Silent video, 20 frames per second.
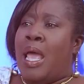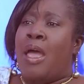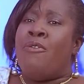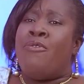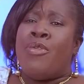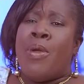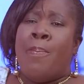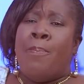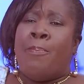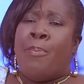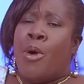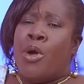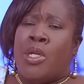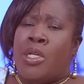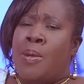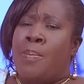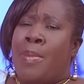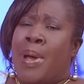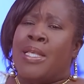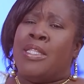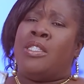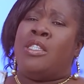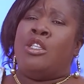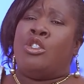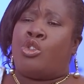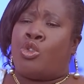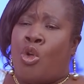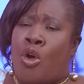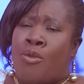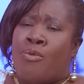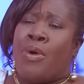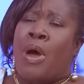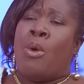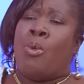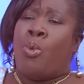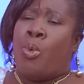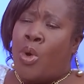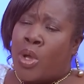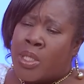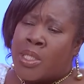Everybody must discover
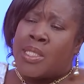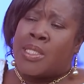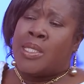what